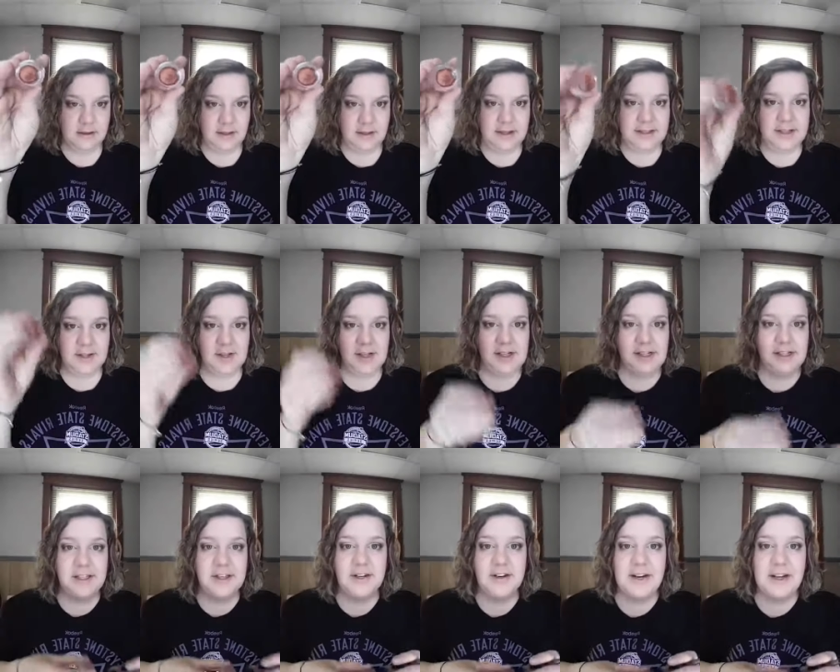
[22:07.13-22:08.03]
Because they're
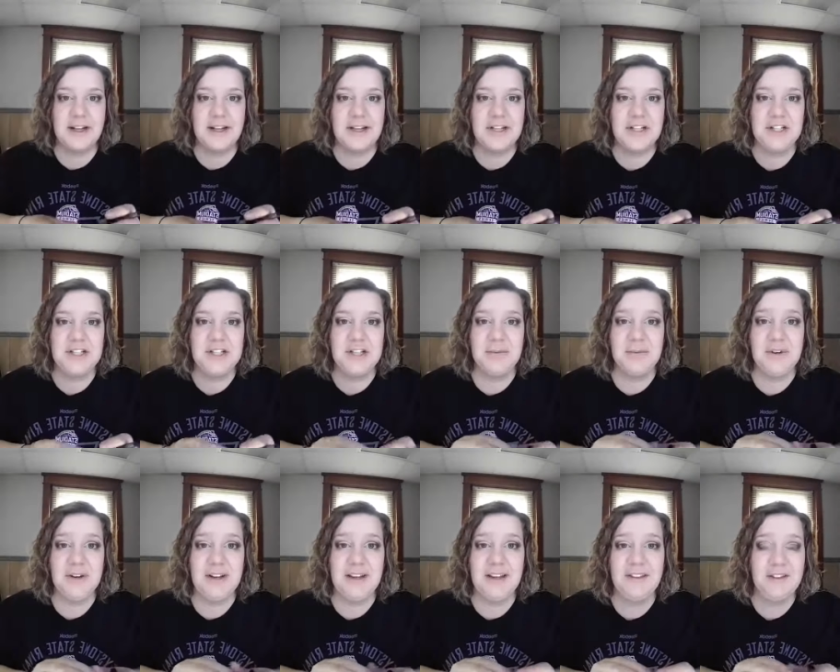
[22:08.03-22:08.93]
glittery and
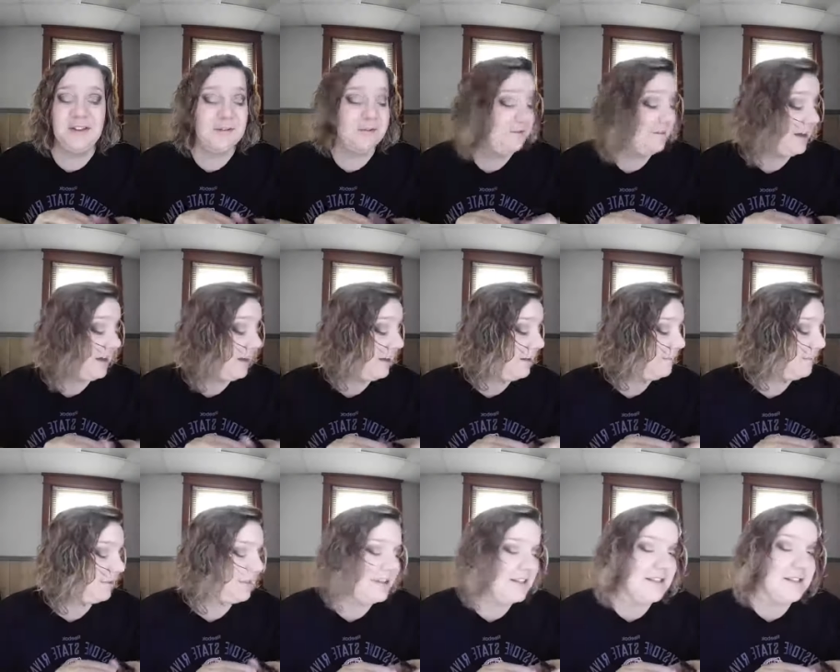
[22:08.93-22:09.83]
shimmery and they're fun,
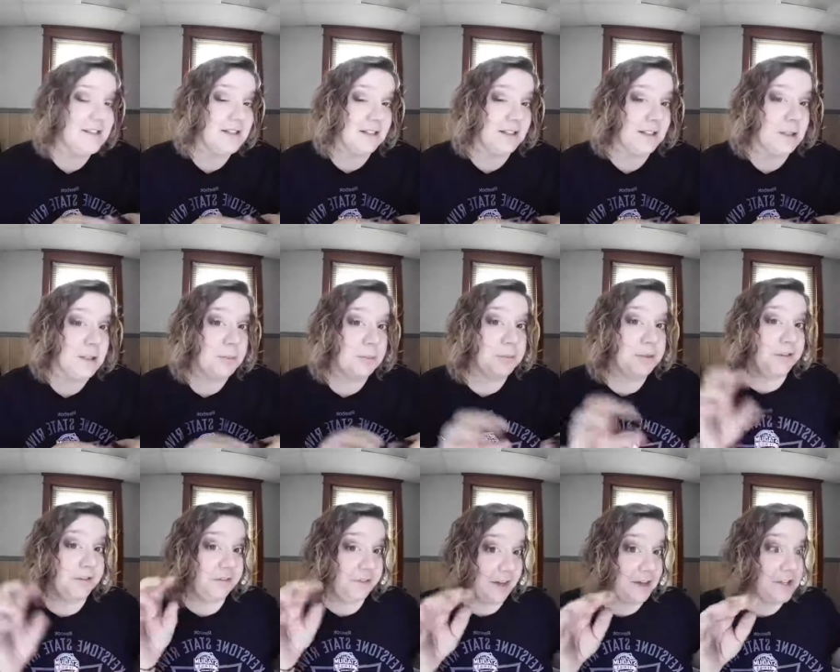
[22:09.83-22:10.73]
but they still look
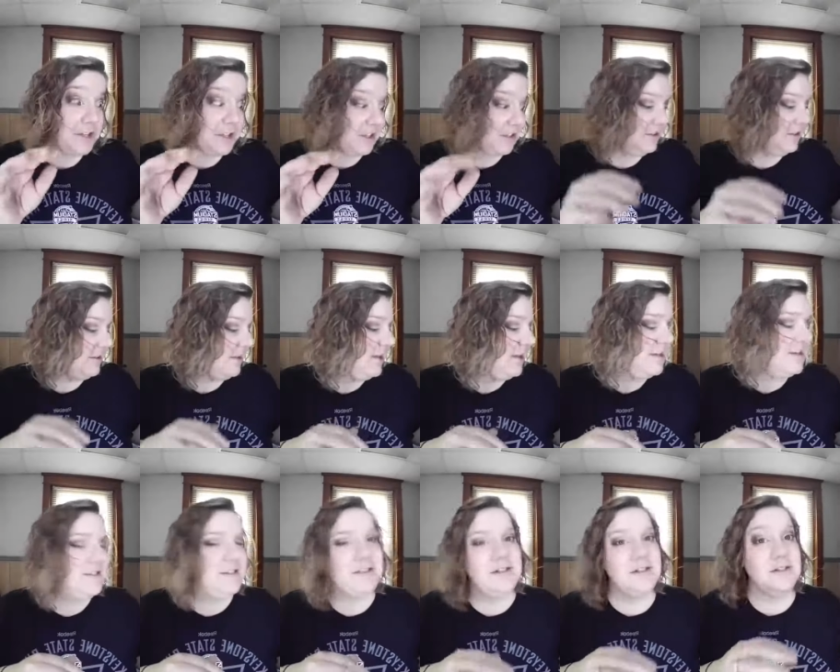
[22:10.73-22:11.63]
professional,
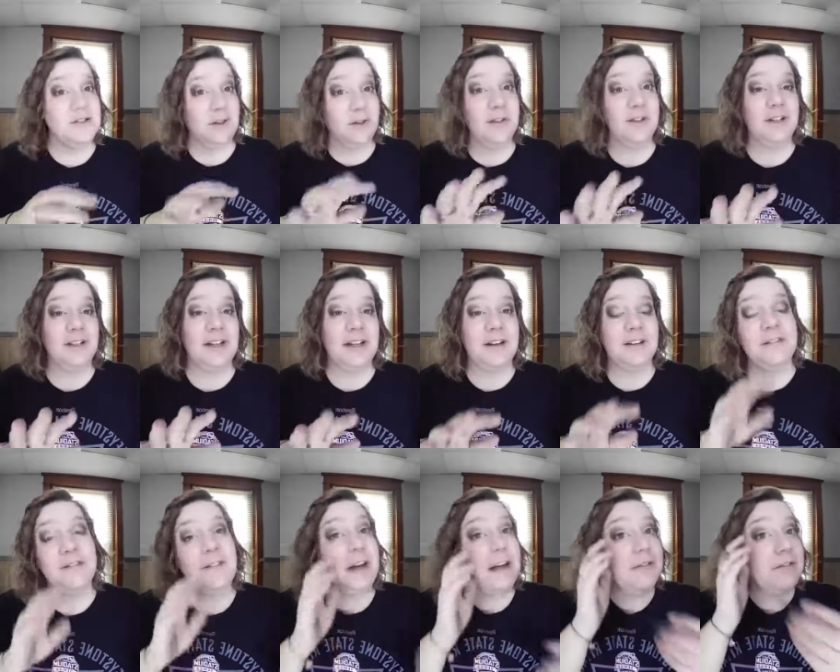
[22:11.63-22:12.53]
so you don't look like a
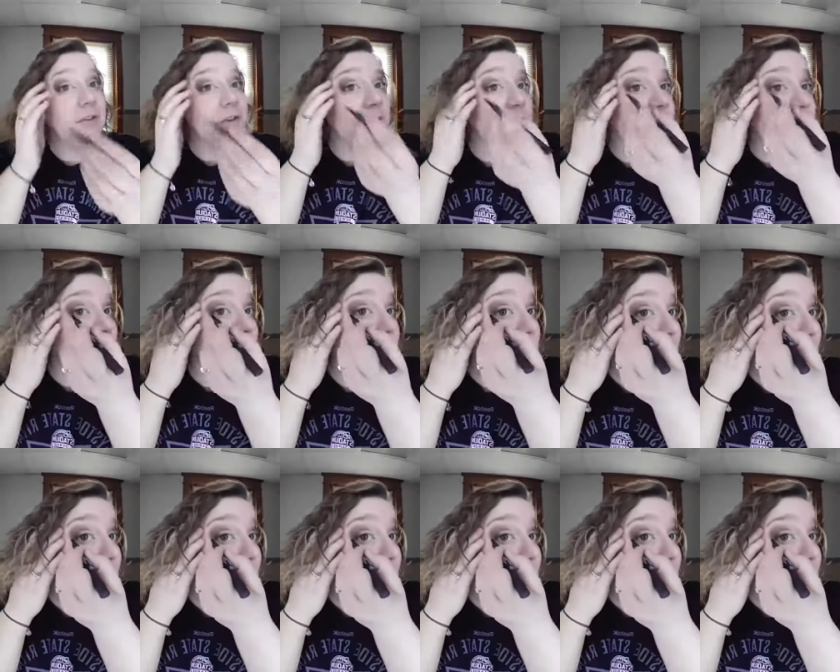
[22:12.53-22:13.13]
5-year-old.